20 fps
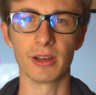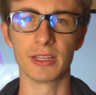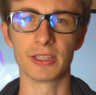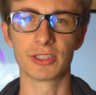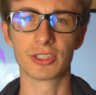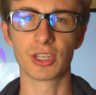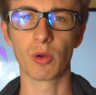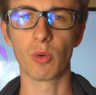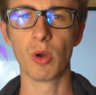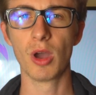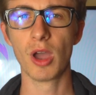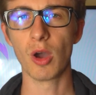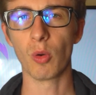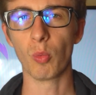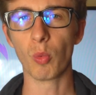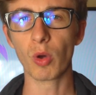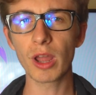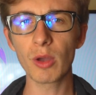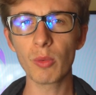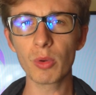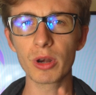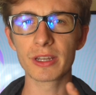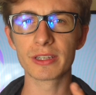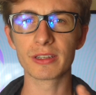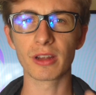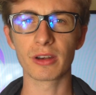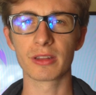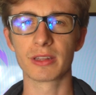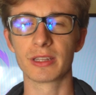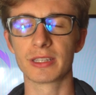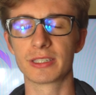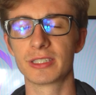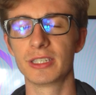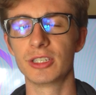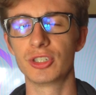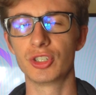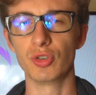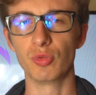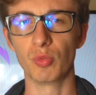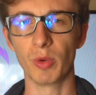And so what I would have done in this
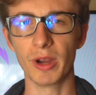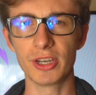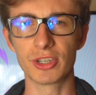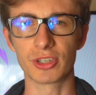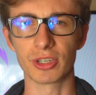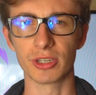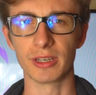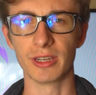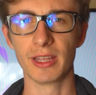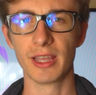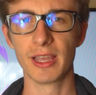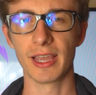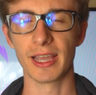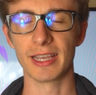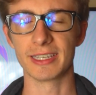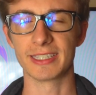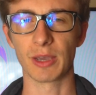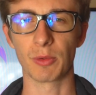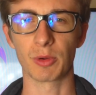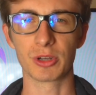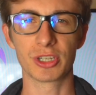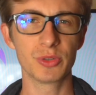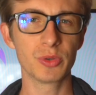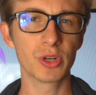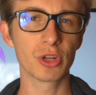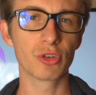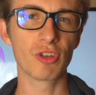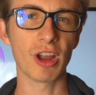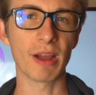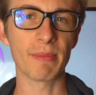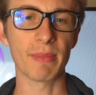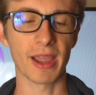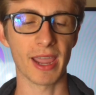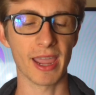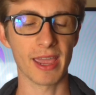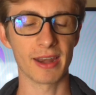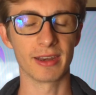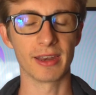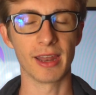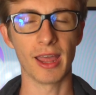situation is that when she would have grabbed my
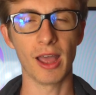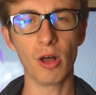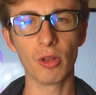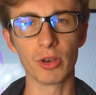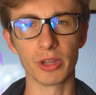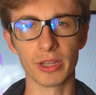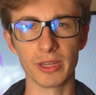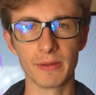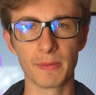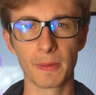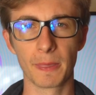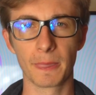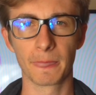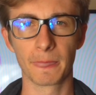hand and held it,